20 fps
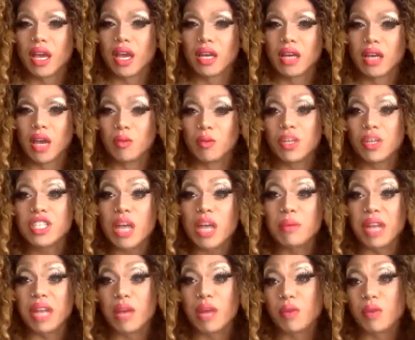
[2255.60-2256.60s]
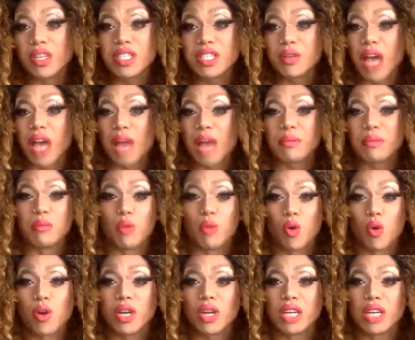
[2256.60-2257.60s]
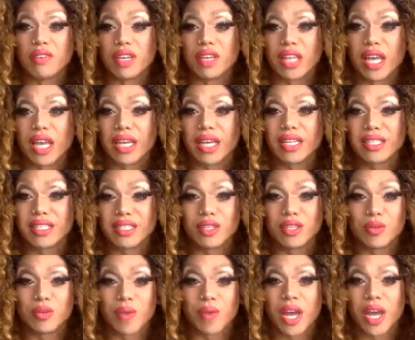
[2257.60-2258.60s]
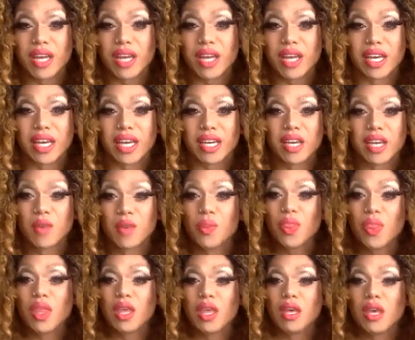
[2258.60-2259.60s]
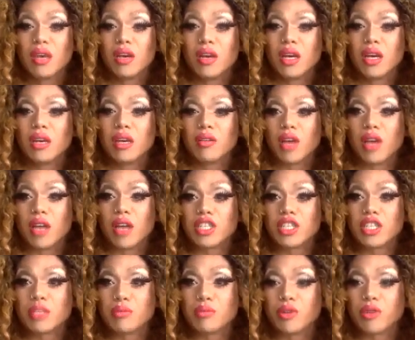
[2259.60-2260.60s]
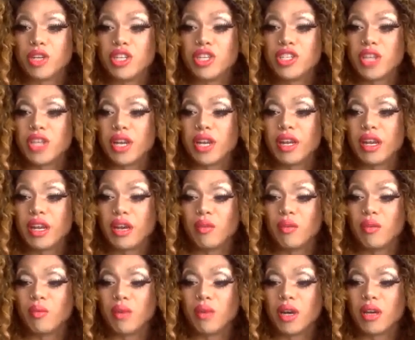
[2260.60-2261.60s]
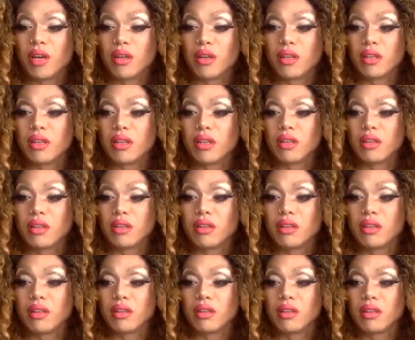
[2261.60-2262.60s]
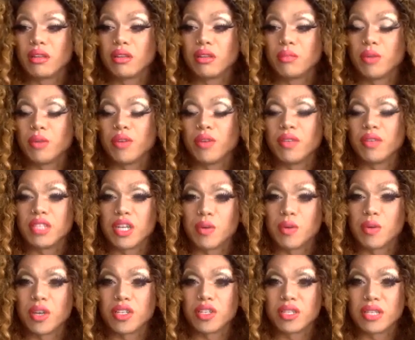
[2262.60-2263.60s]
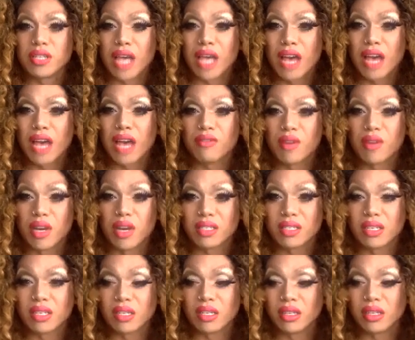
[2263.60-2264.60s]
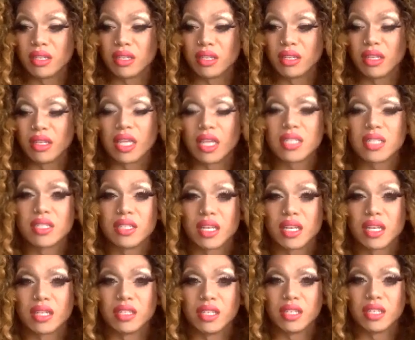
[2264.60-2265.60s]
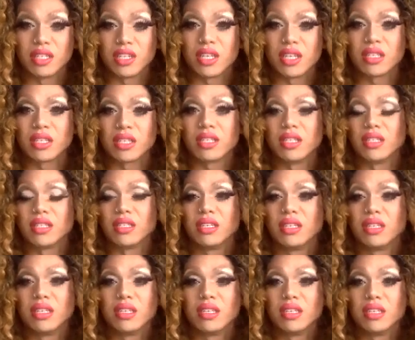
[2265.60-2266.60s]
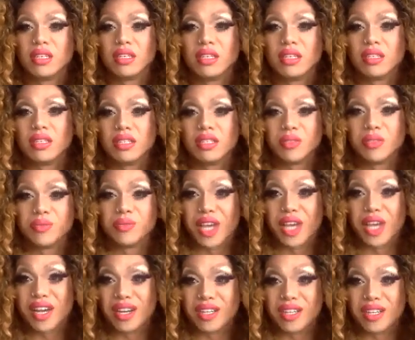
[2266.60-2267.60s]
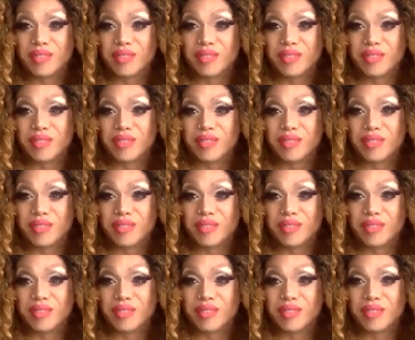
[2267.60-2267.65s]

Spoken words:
wish, I mean, I wish it happened more even. Like it's, you're right, like just appreciating what the previous generations have for us and the lessons they can teach us, and yeah.